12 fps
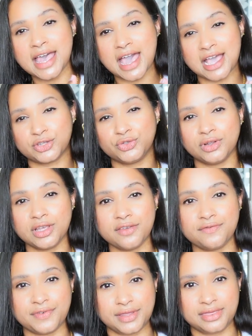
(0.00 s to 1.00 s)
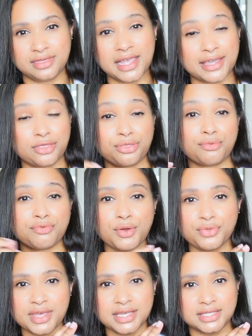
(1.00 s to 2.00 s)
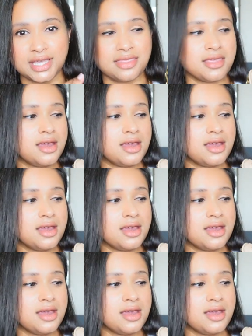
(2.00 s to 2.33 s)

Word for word: actually fit, like throw things in